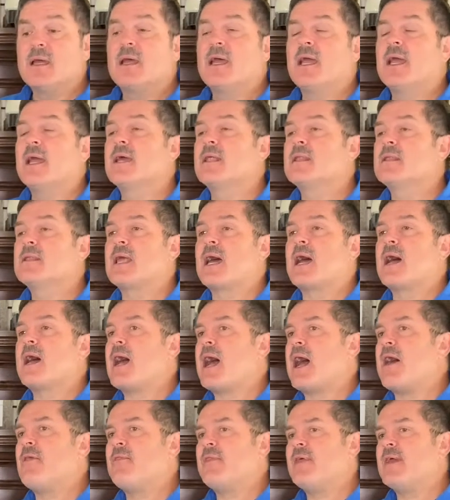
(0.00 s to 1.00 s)
And
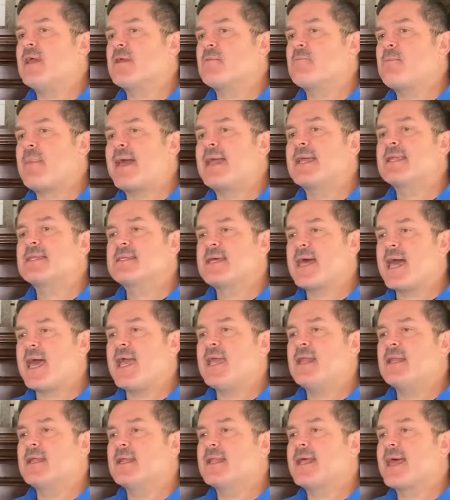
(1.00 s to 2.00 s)
I think
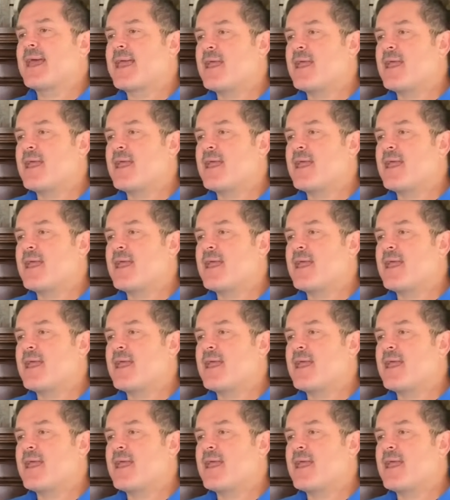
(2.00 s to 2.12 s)
maintaining